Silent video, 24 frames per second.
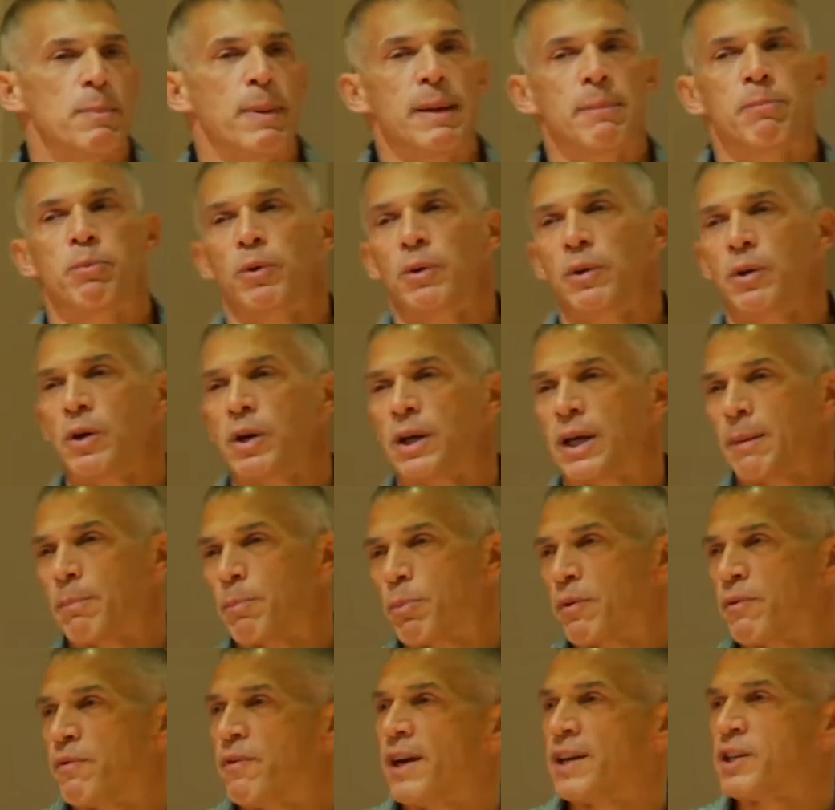people look at
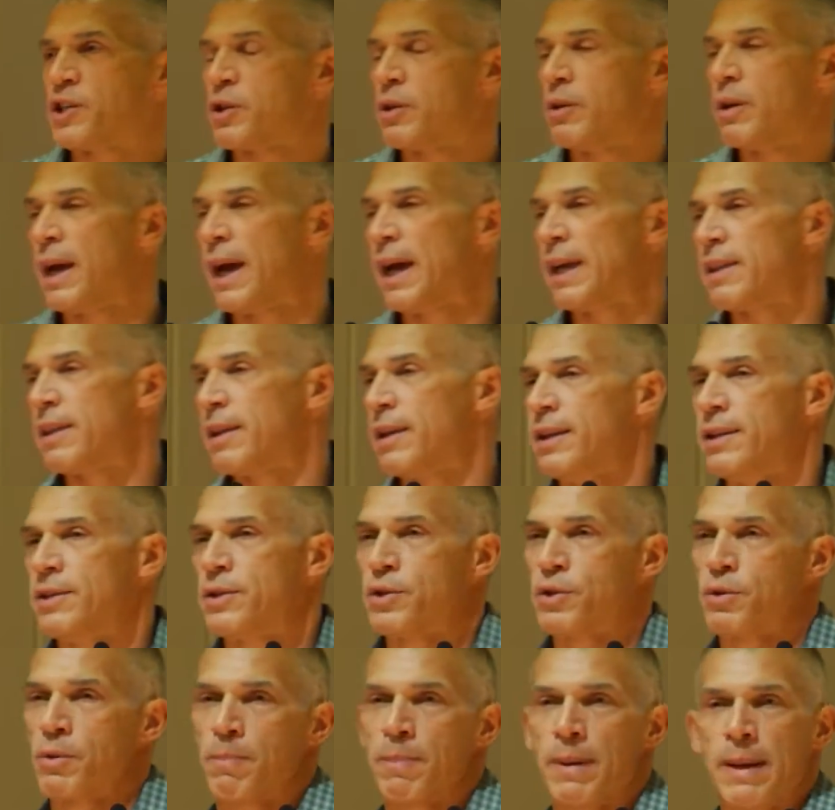professional
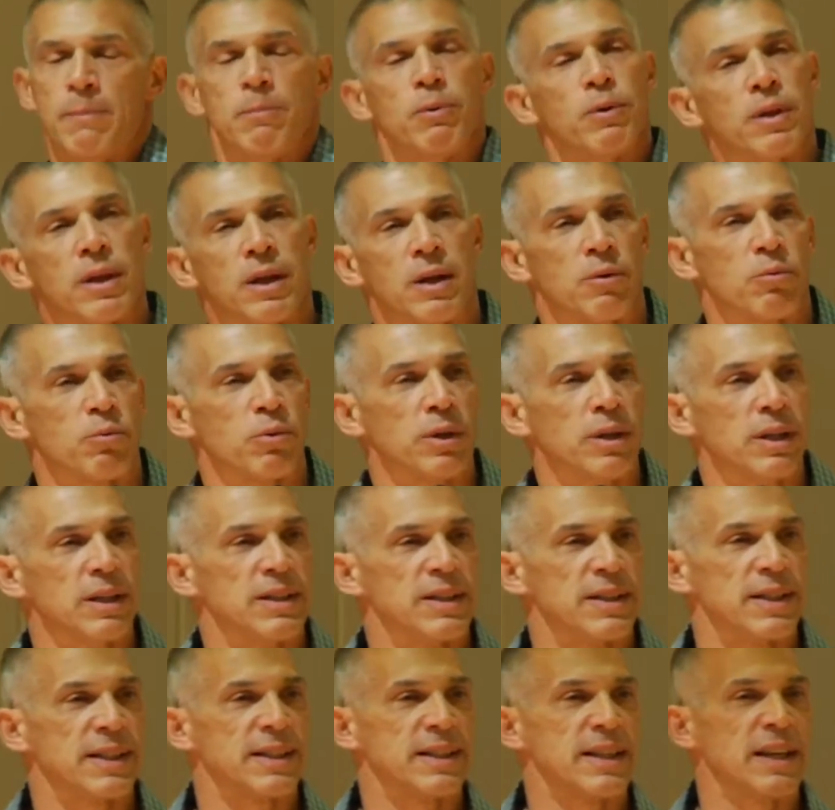athletes or people that are really
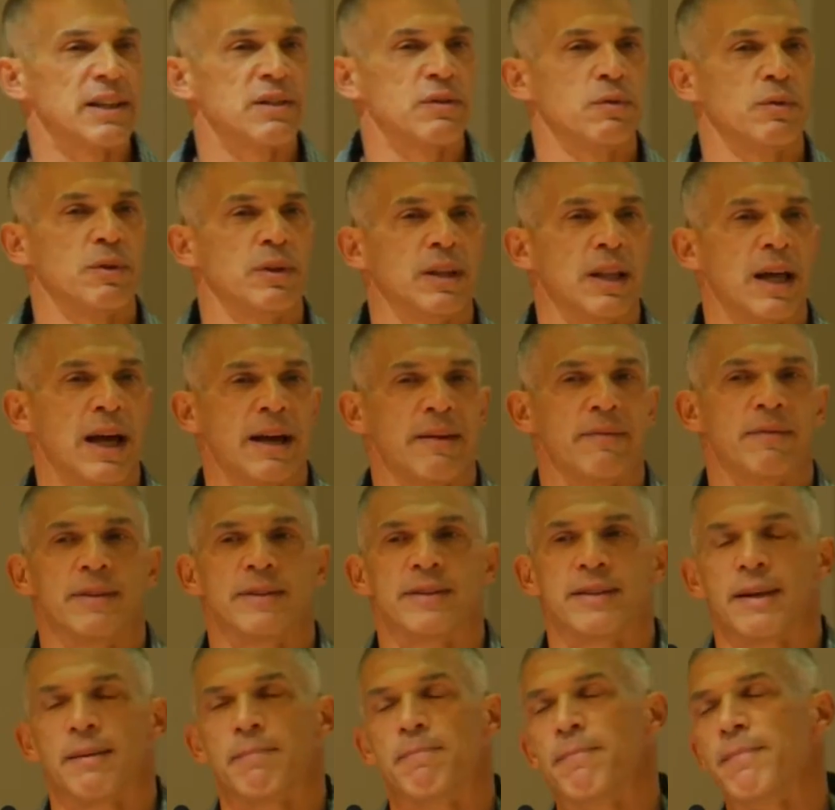successful in life and
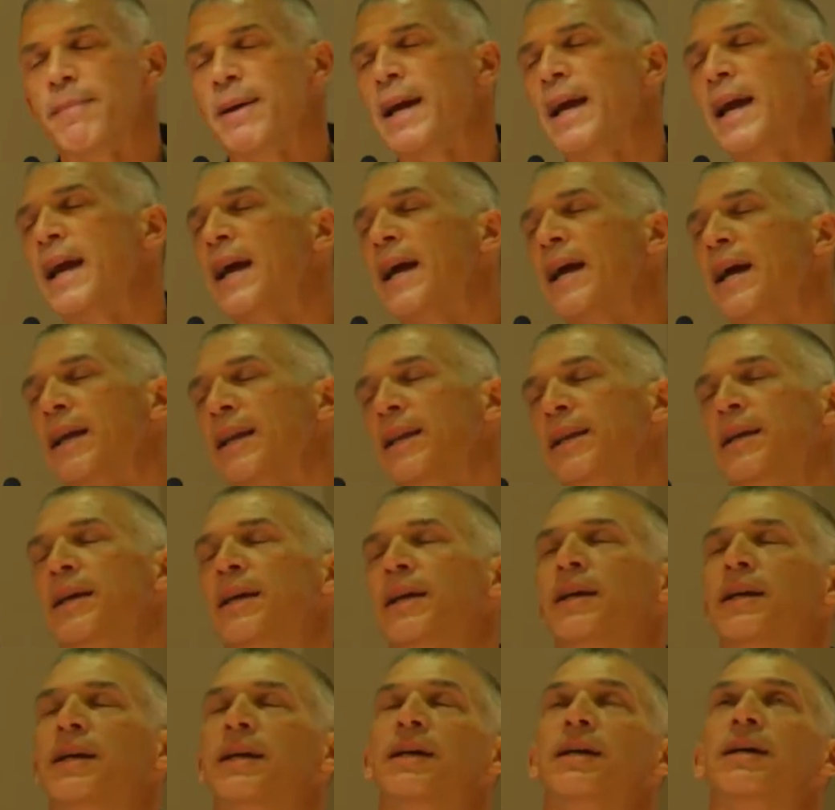say, man,
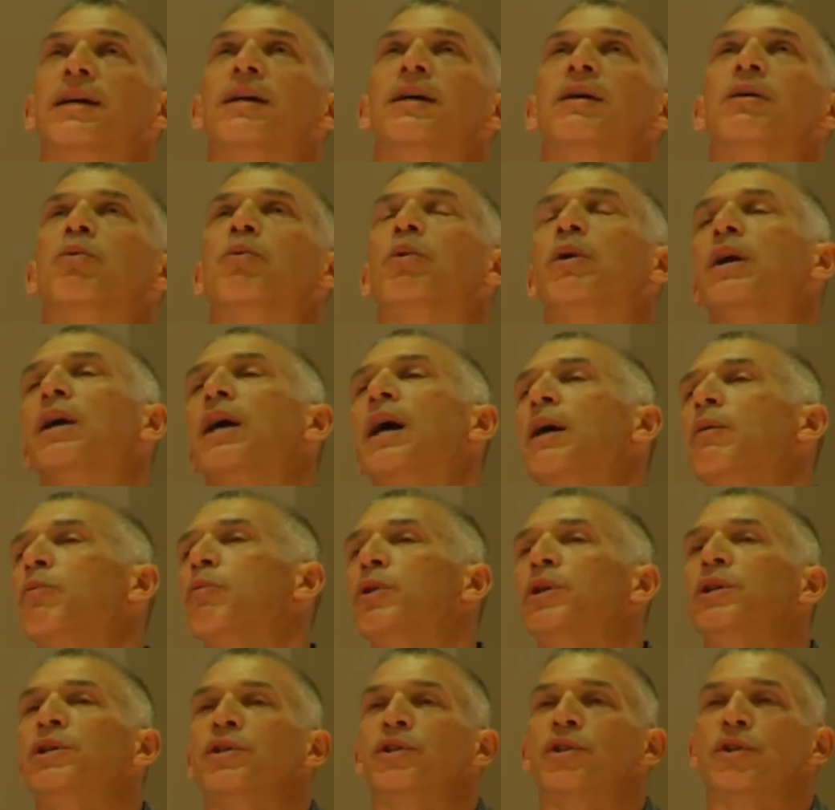what I
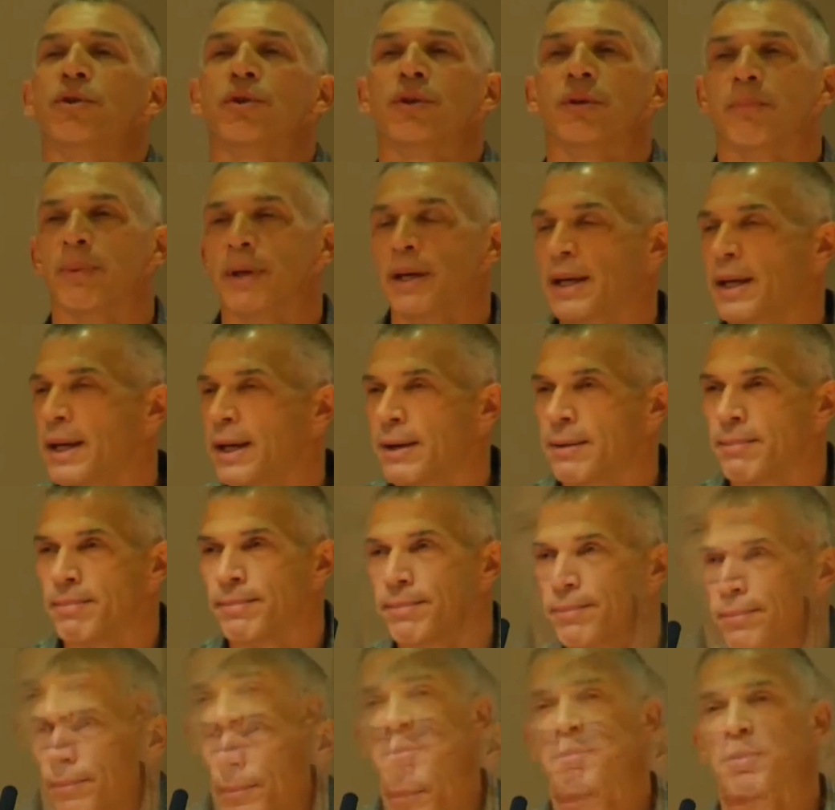wouldn't do to be him.
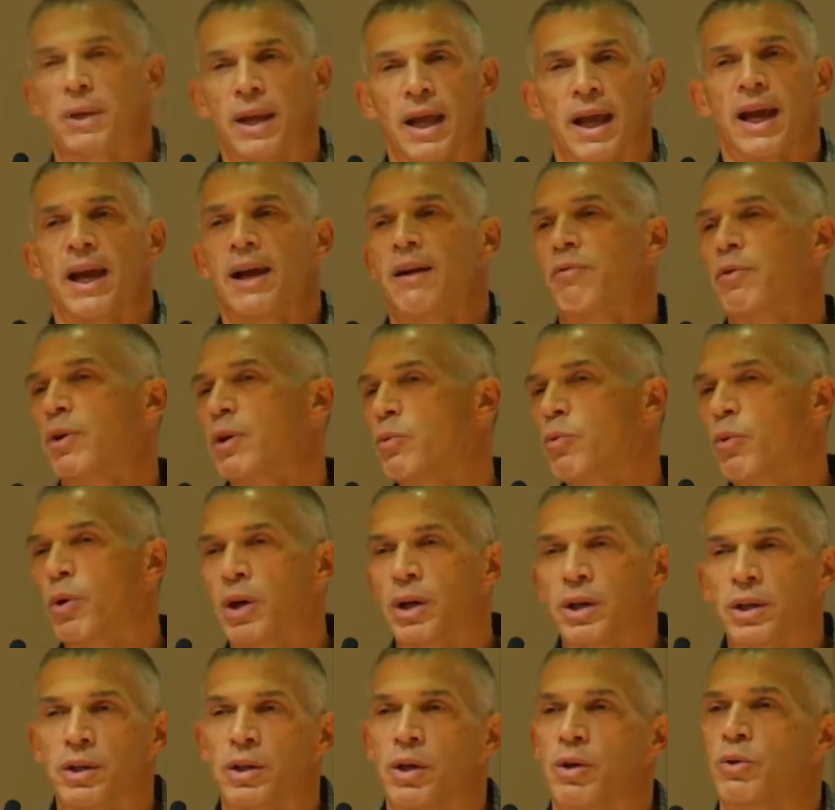But
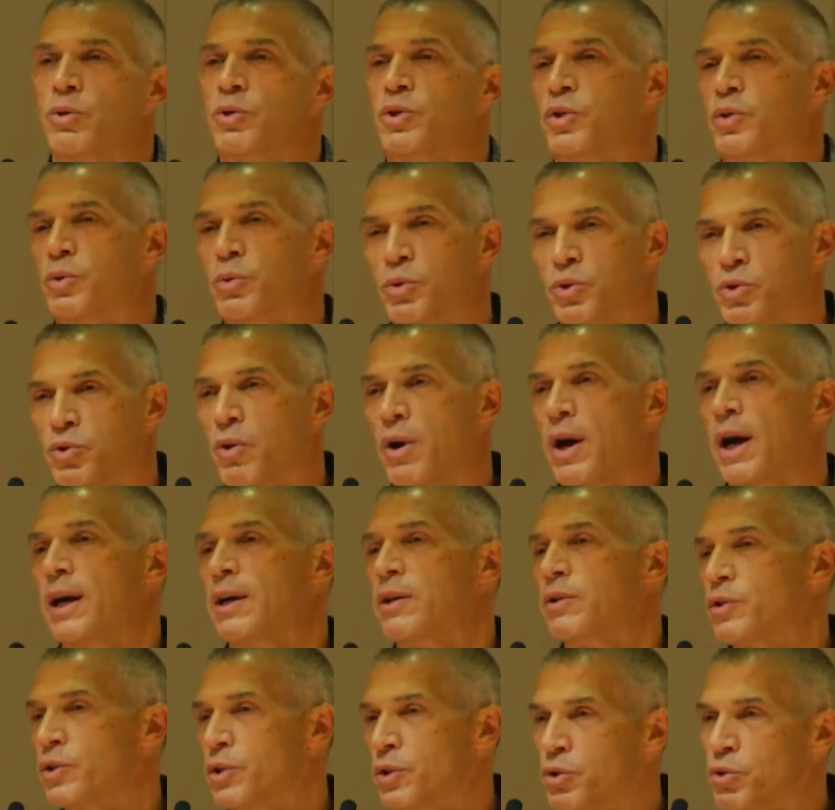everyone goes through
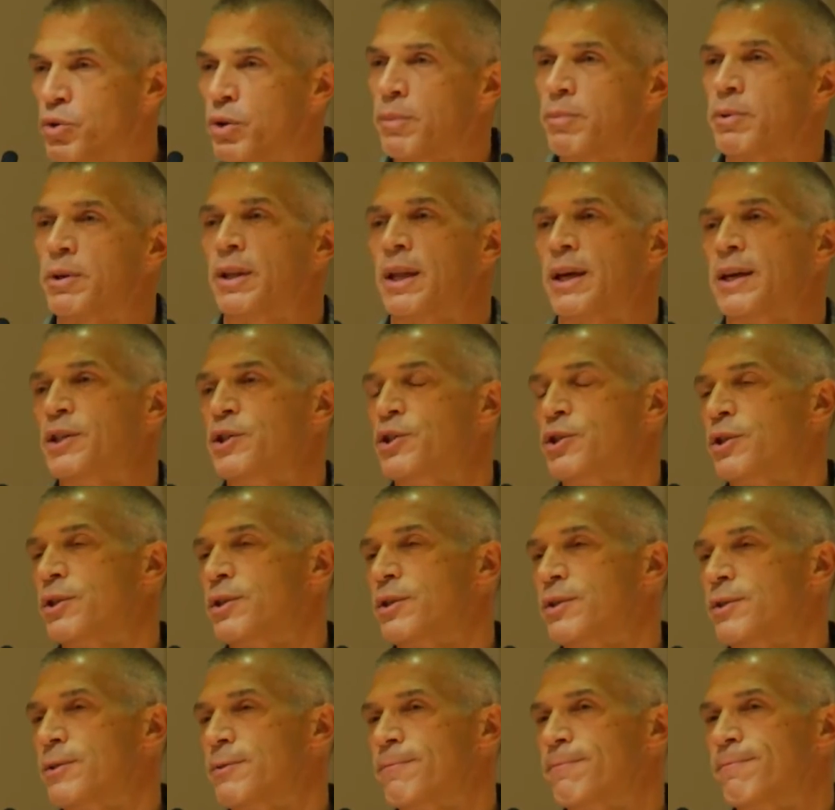trials and
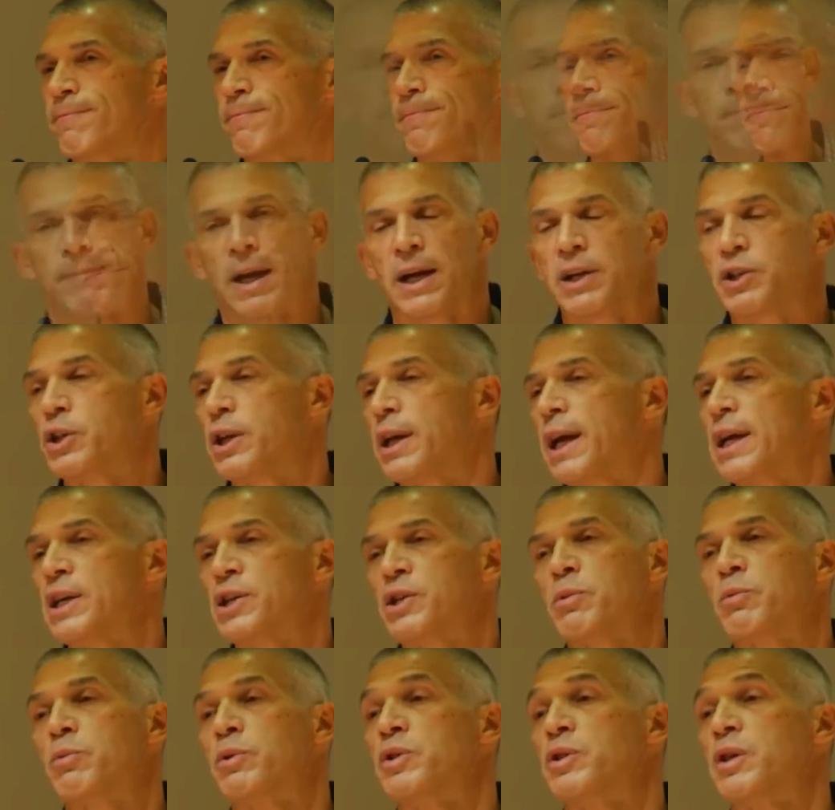tribulations.
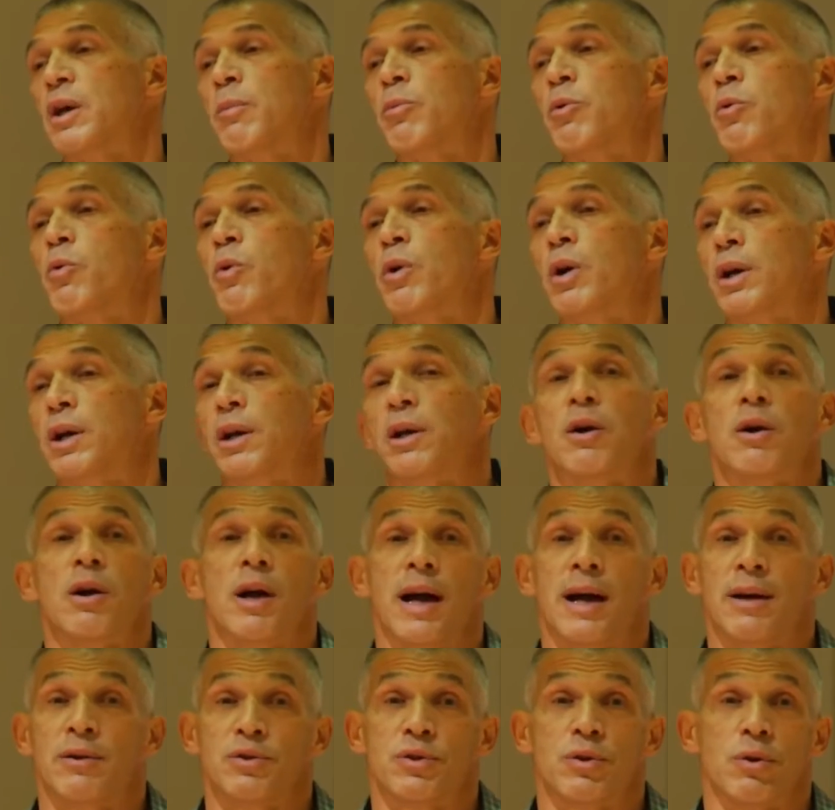Education was number one in our
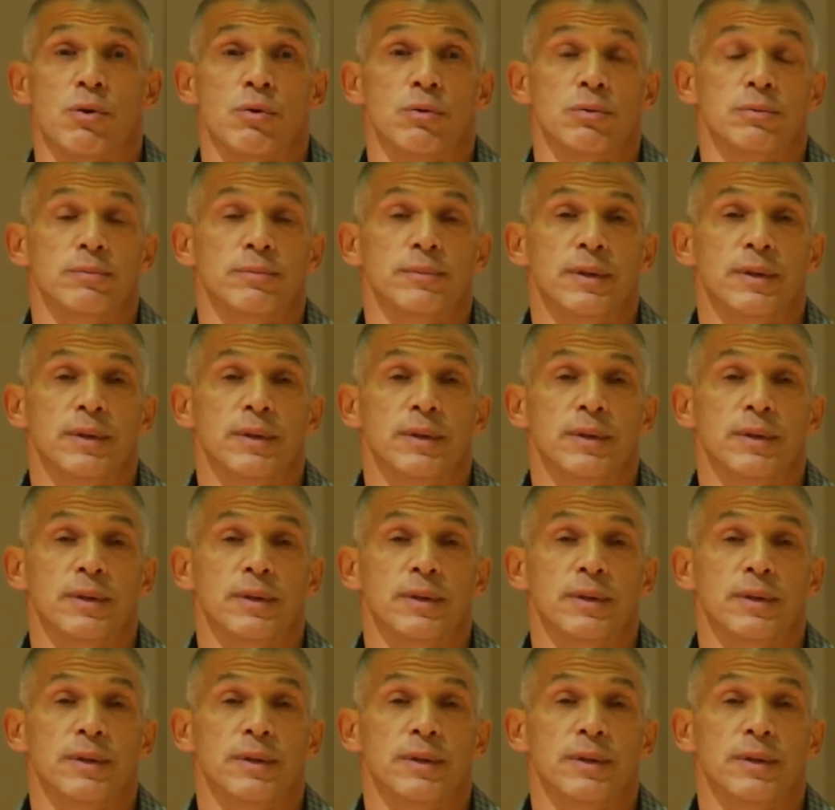household.